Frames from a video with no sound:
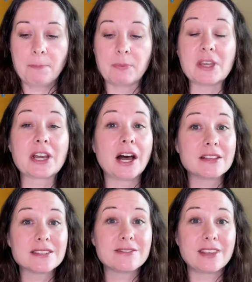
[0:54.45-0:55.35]

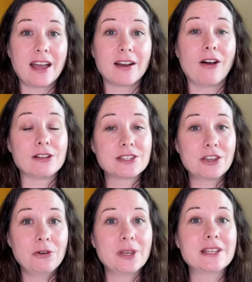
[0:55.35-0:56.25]
Because of that
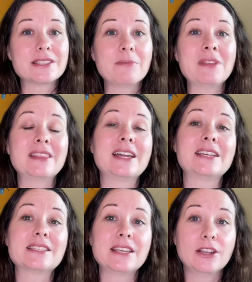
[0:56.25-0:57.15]
also, it's something that
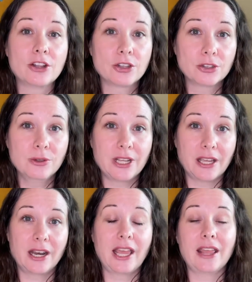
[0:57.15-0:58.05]
is
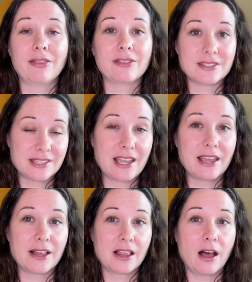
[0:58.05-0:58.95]
included in the
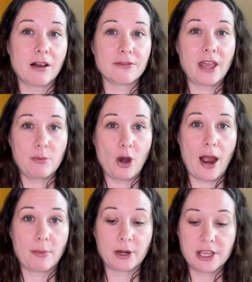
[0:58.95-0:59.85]
sale of a
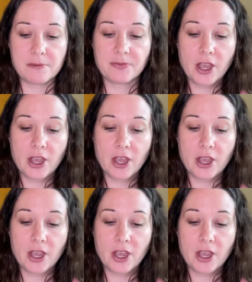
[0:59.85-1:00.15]
property.